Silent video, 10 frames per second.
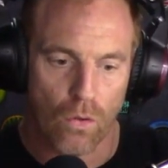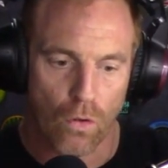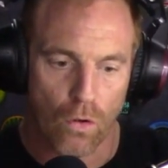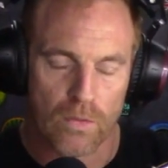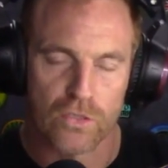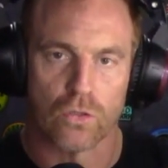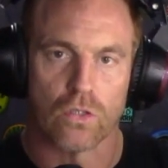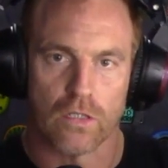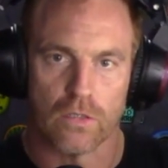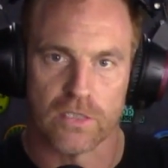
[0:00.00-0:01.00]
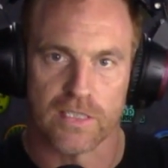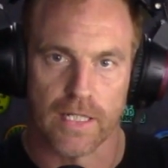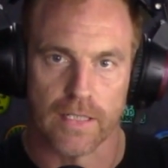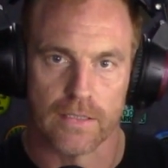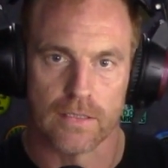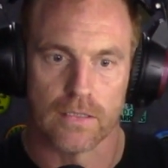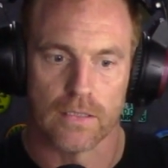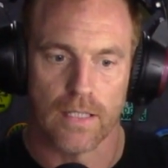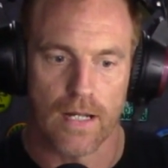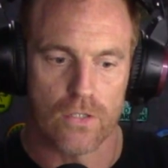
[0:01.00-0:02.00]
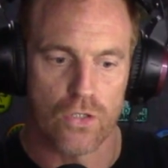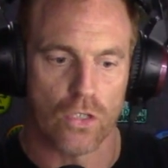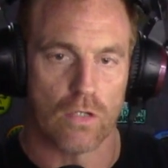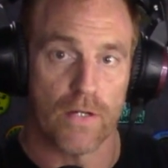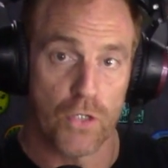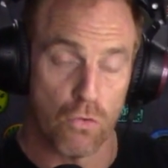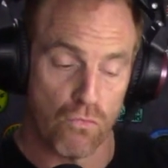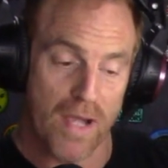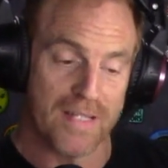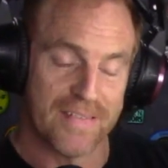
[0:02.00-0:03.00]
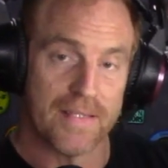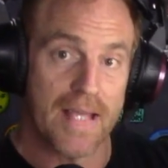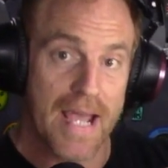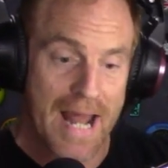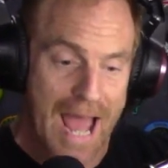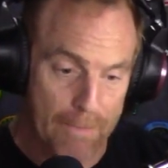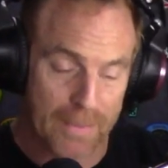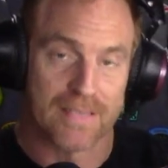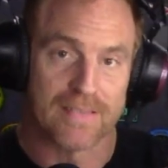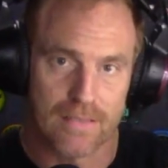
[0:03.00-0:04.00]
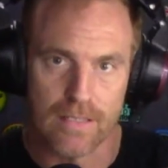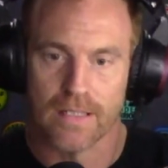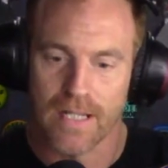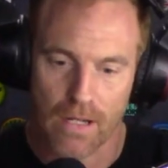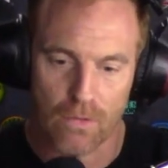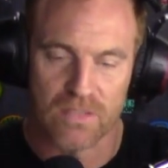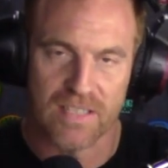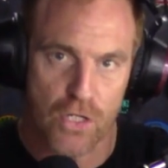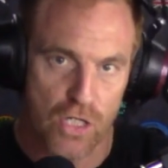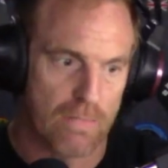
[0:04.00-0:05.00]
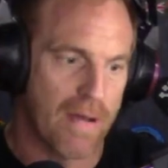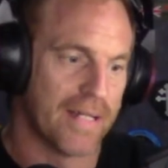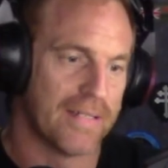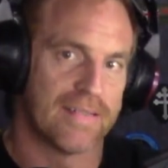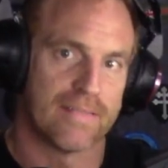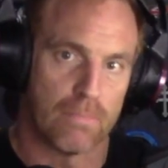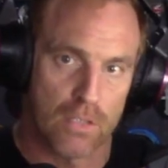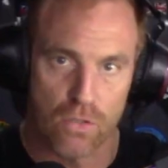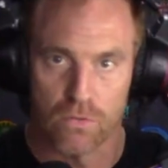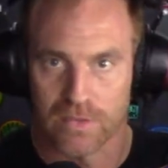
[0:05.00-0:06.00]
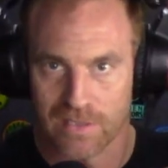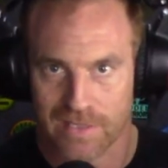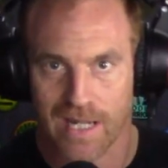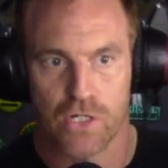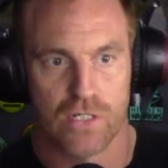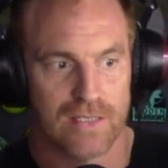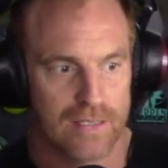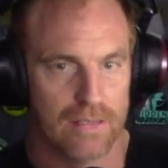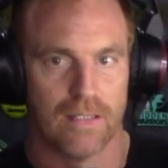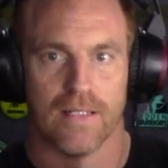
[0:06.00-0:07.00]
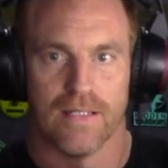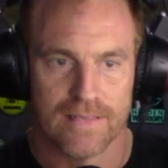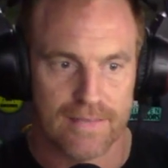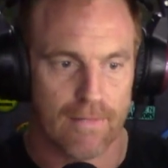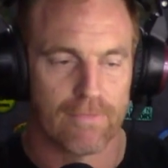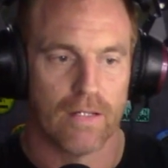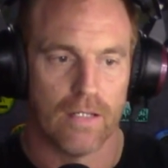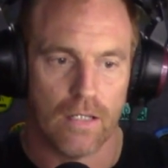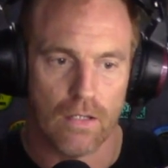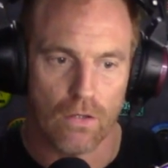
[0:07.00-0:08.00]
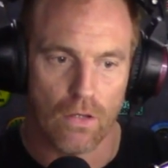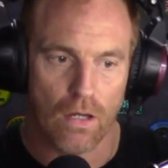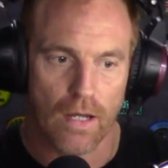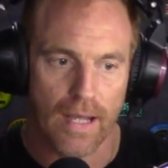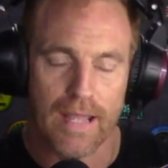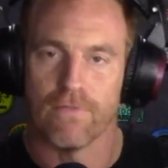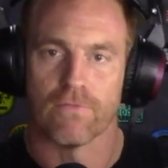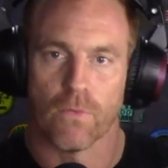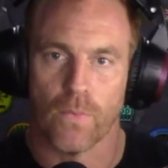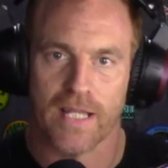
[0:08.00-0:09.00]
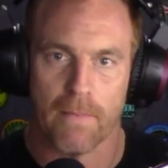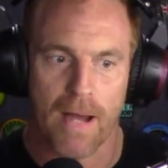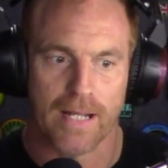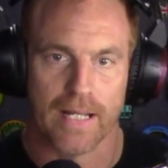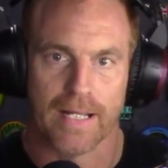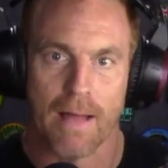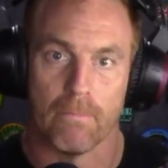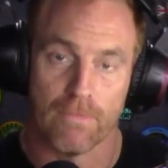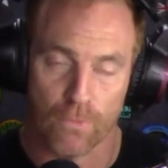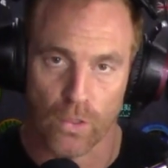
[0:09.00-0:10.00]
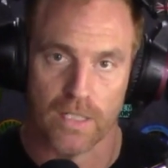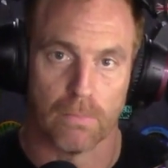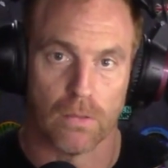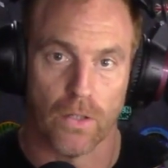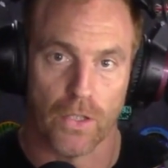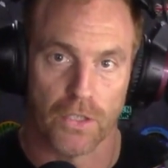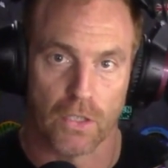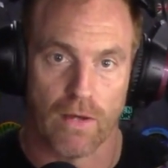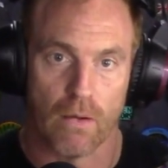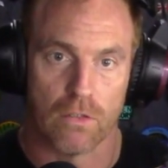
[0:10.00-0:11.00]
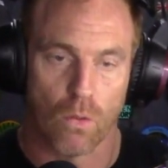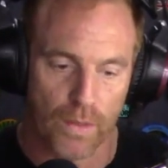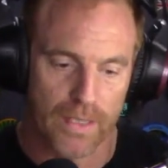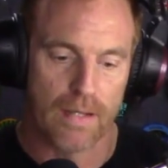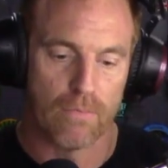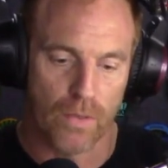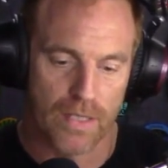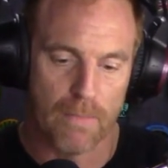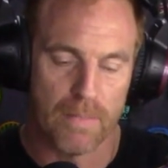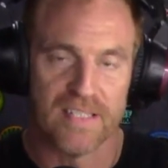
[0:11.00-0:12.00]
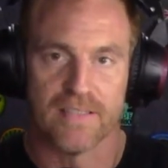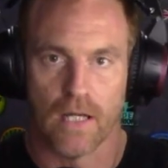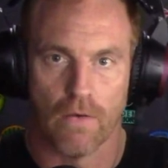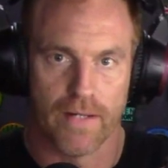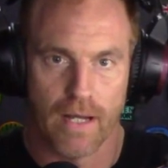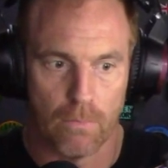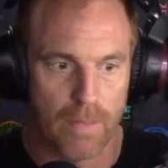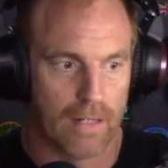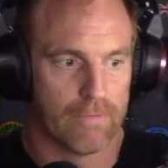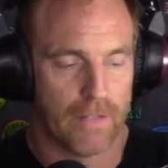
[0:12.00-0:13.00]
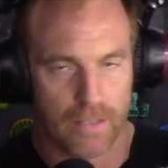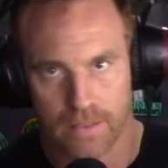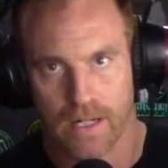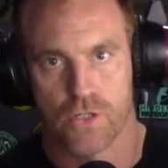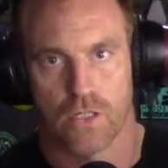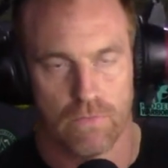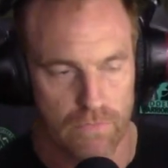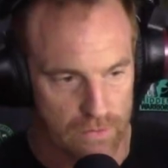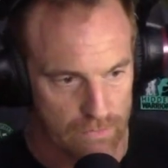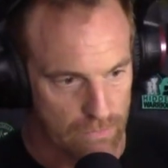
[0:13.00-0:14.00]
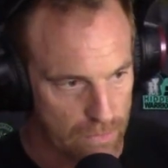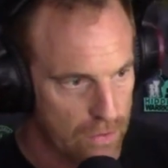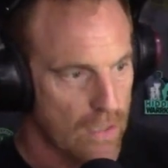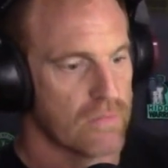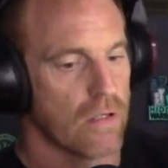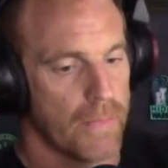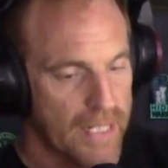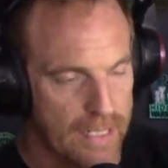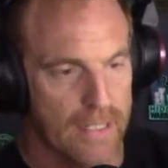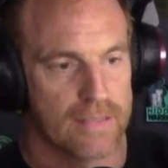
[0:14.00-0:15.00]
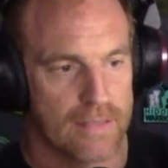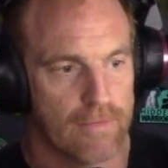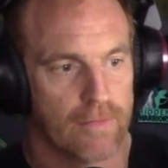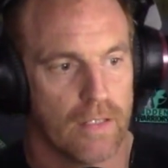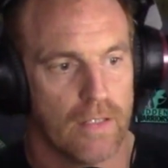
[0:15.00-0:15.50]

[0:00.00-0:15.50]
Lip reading: Almost all of those things that John Del Vecchio writes in there and happens to, you know, section commanders and platoons and sections and stuff, even from when they're back in camp before they deploy on the ground, or when they're BCR and out, battlefield casualty reserves coming in and stuff,